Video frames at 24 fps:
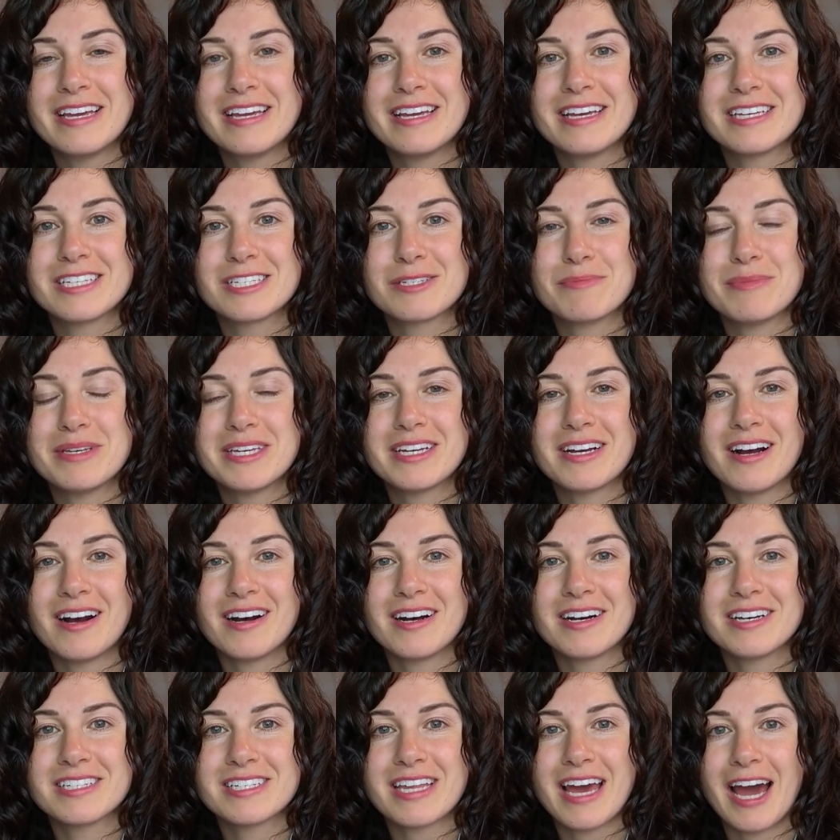is
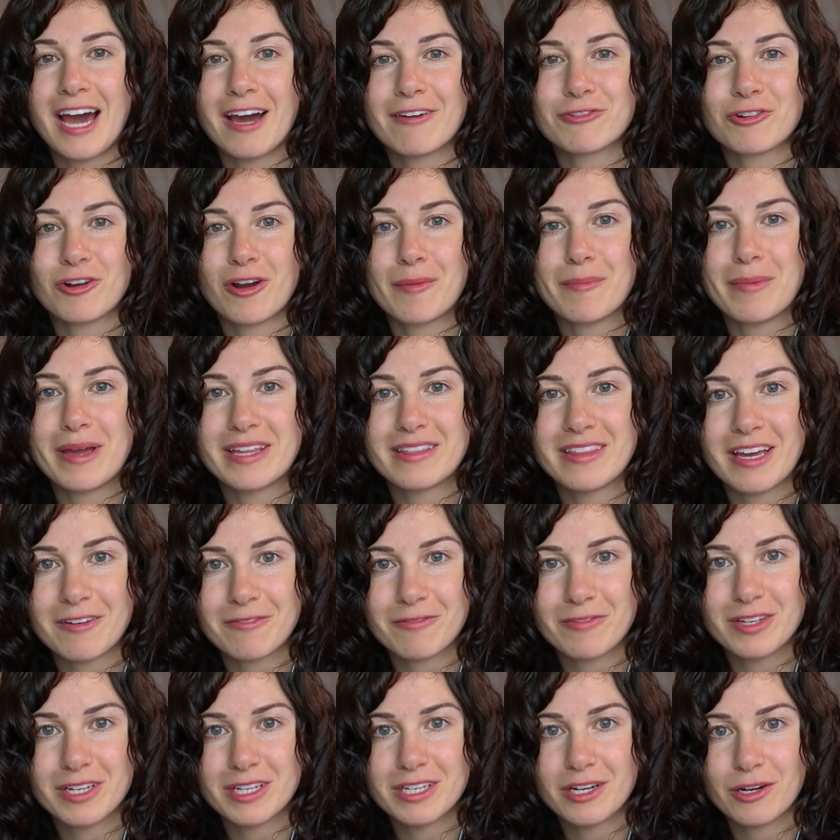because after I made
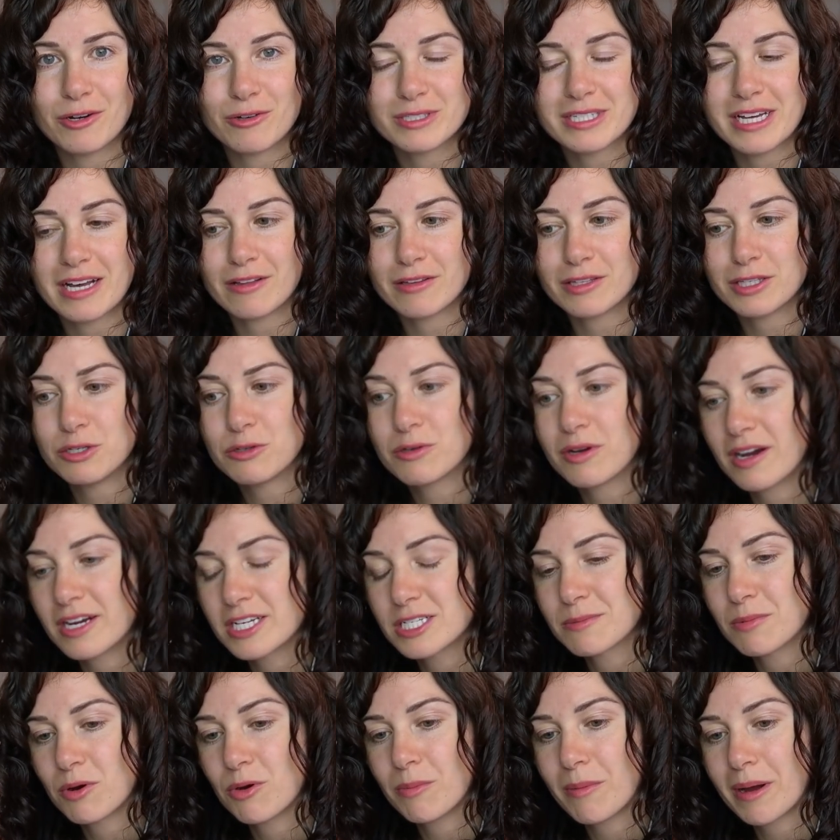that video telling you
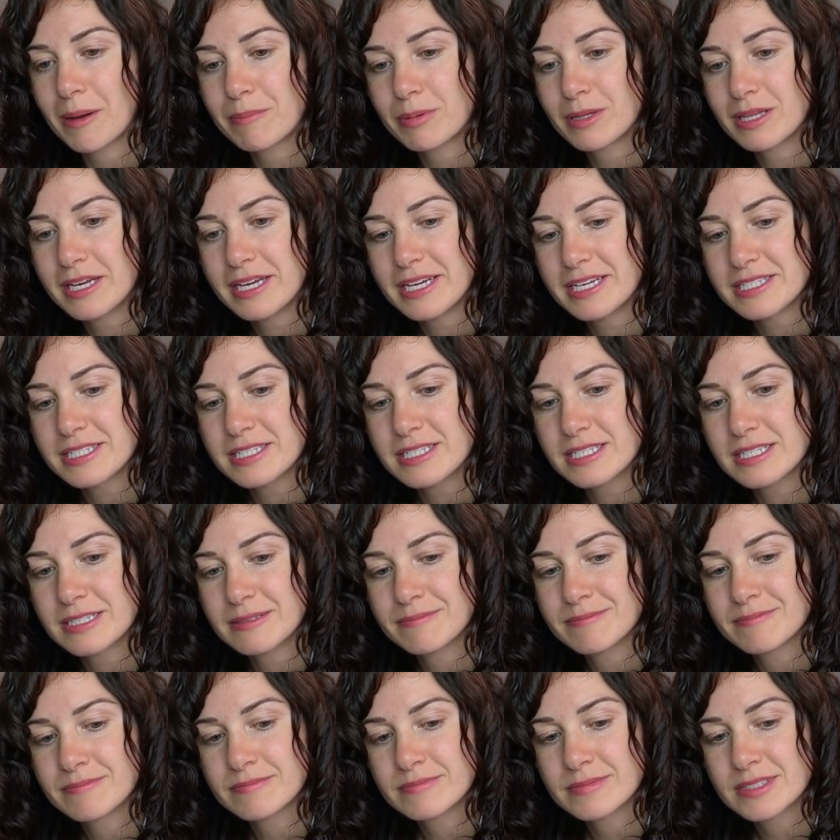guys about my plans,
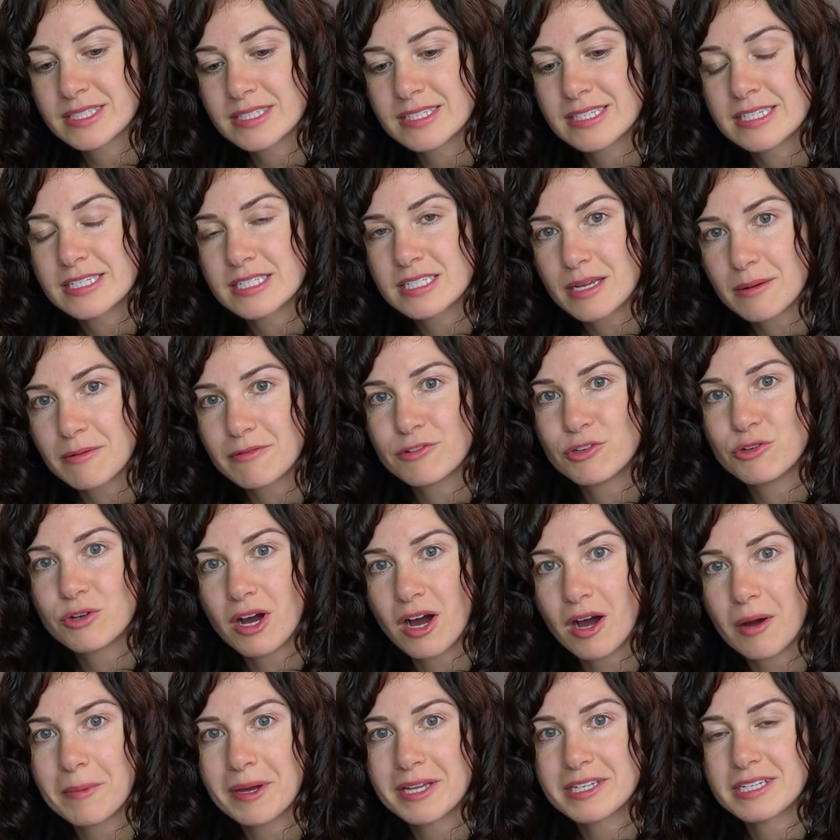some of you
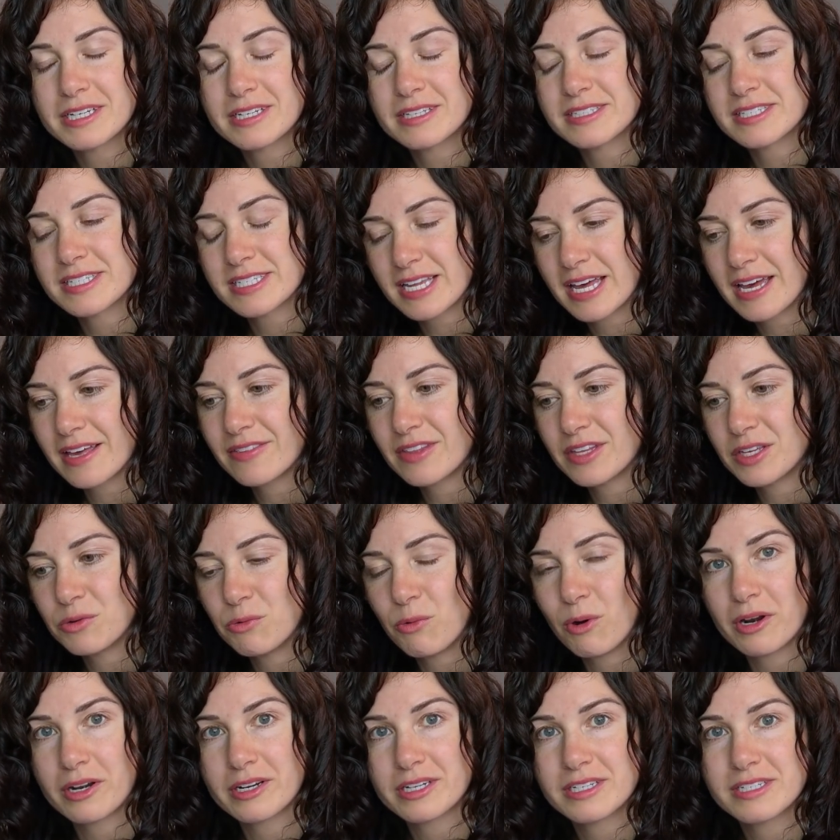commented and said that you
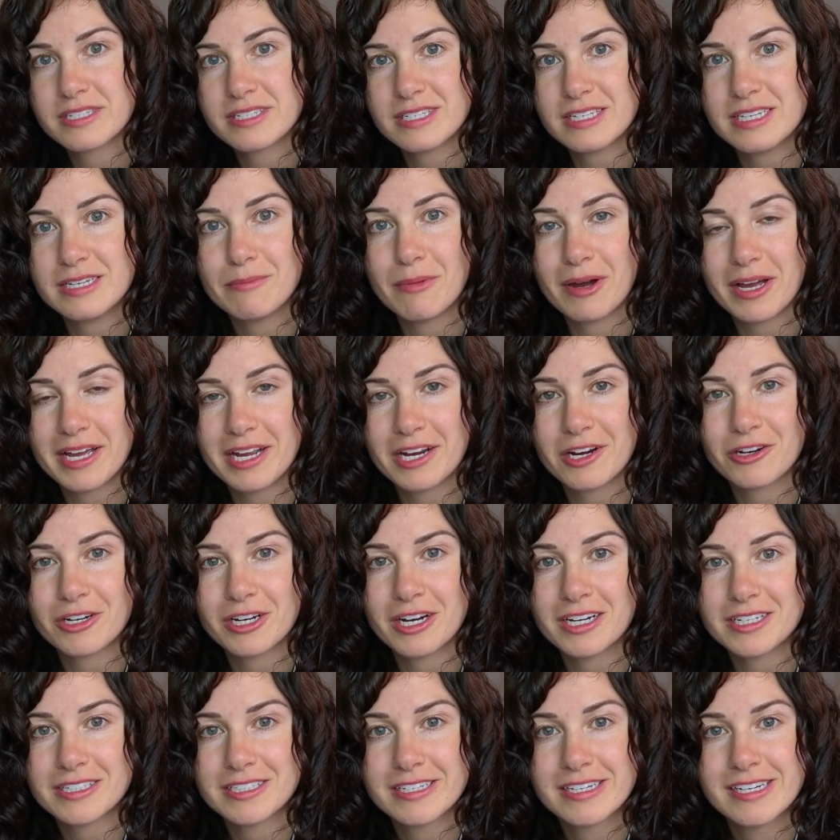wanted to see my
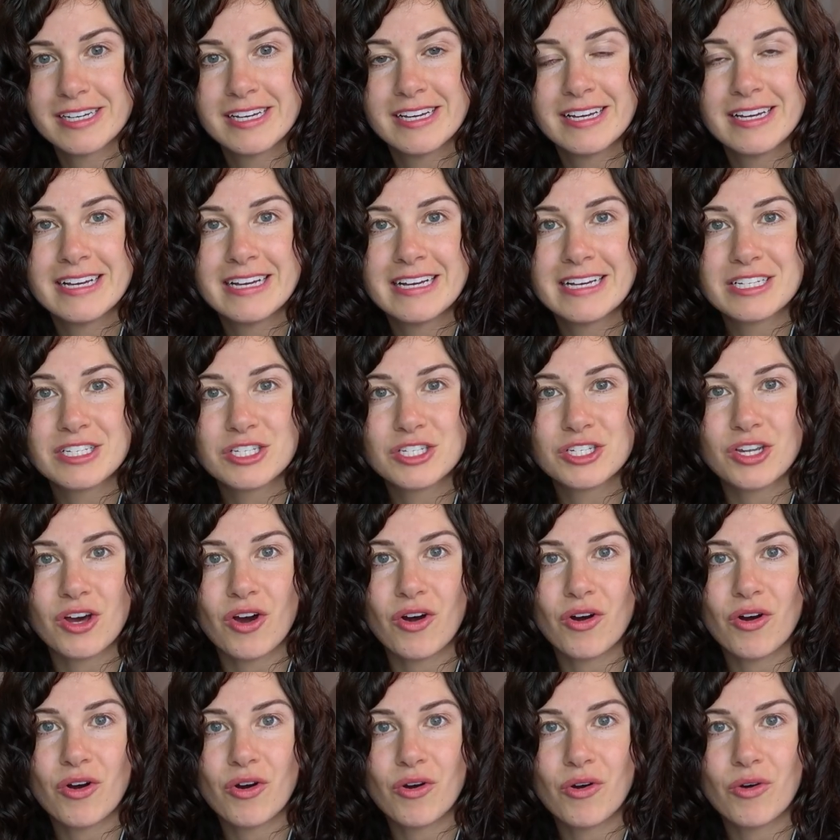haircut.
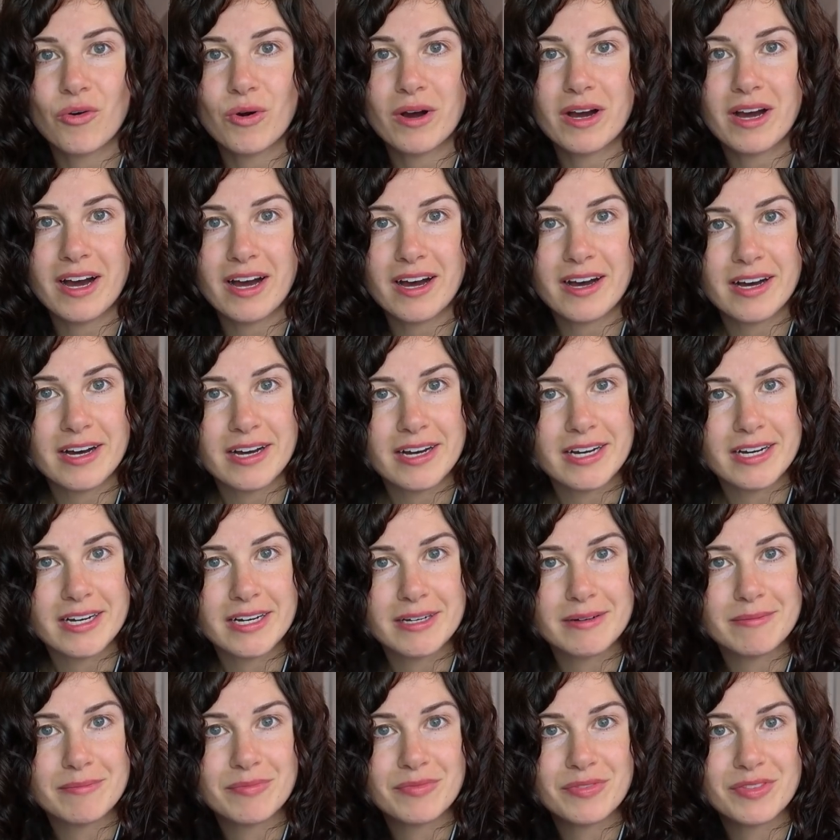So
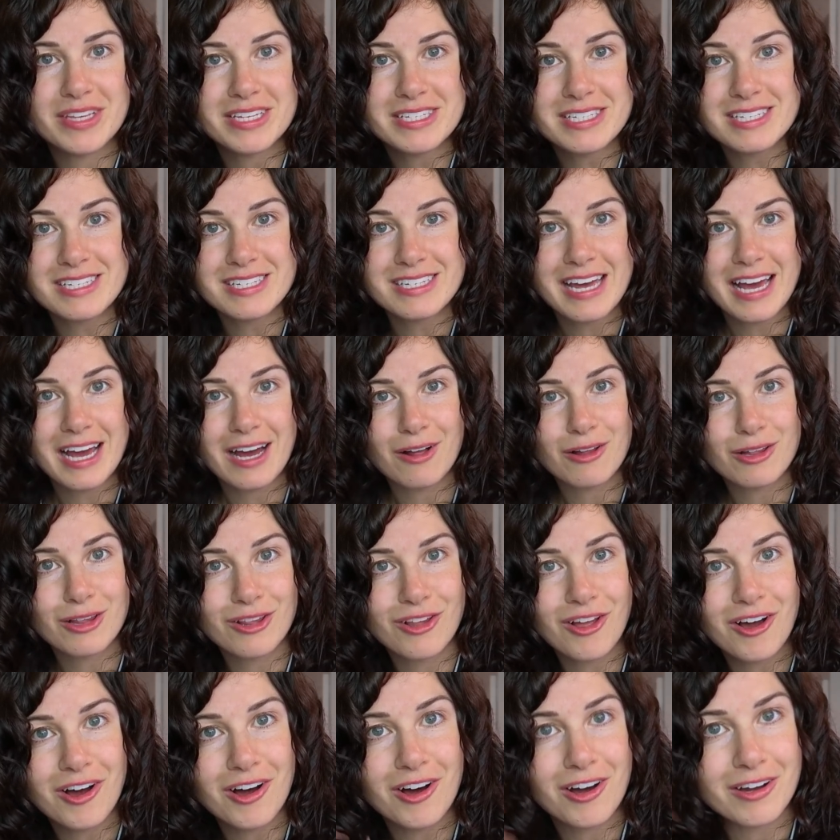um, this is how
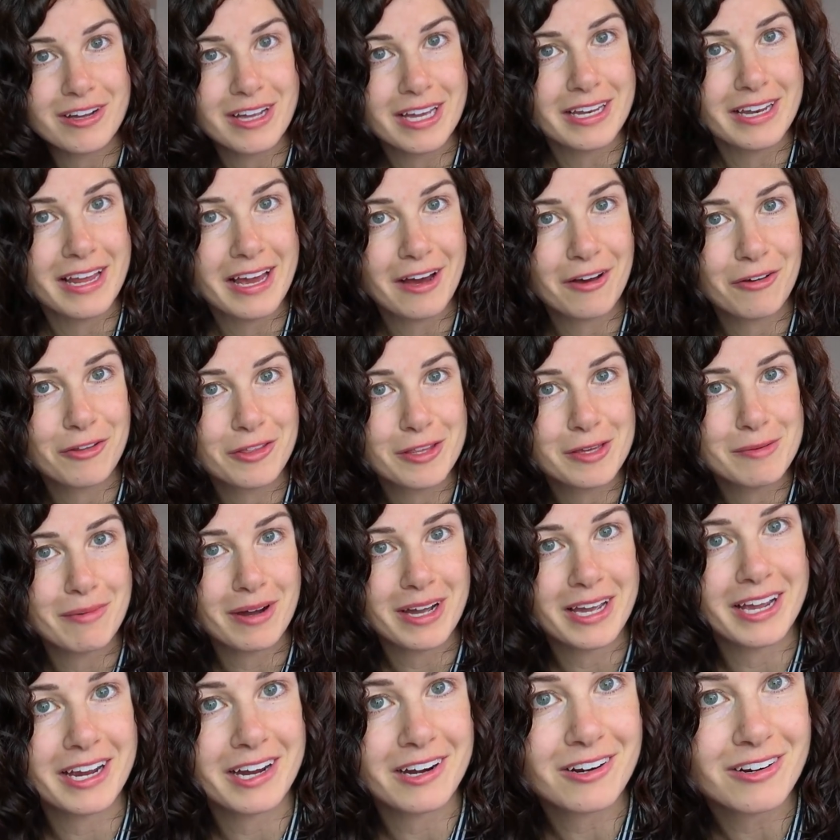long and healthy
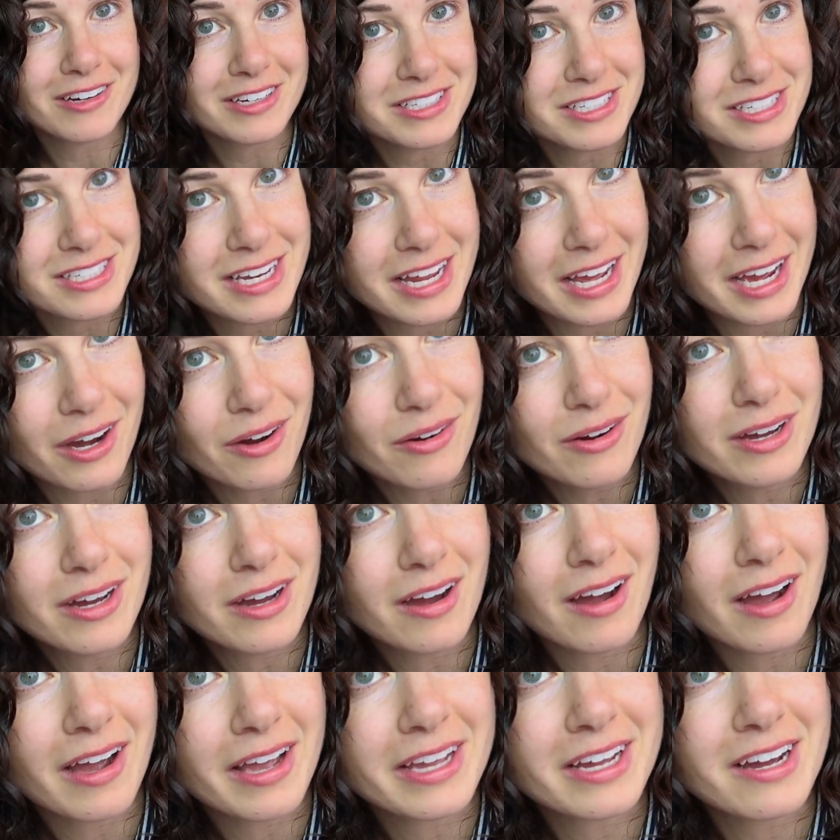my hair is
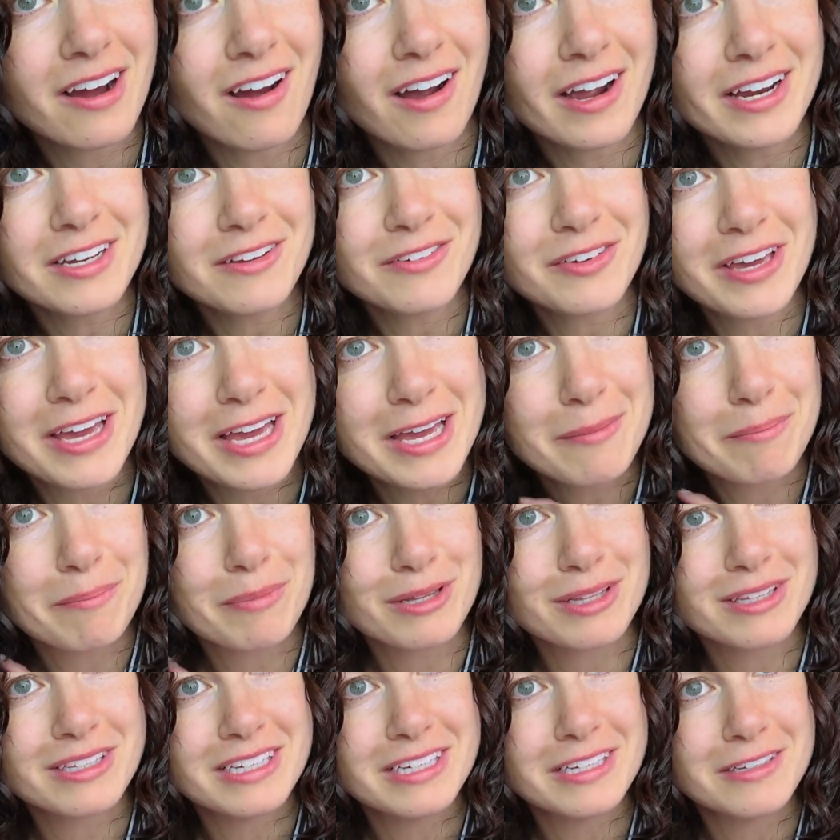now. I kind of can't
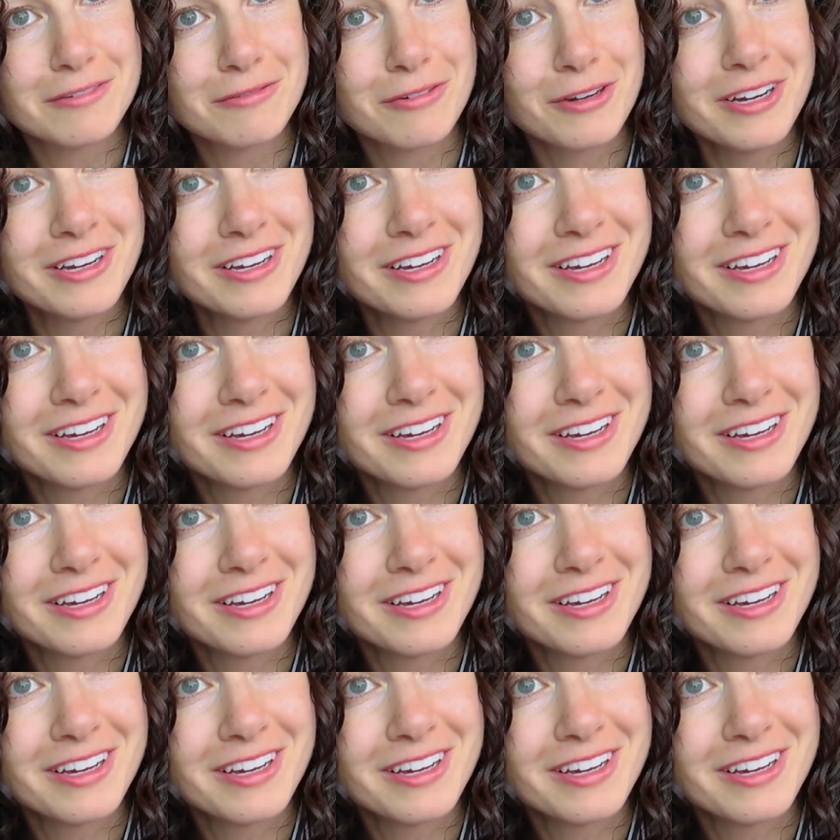believe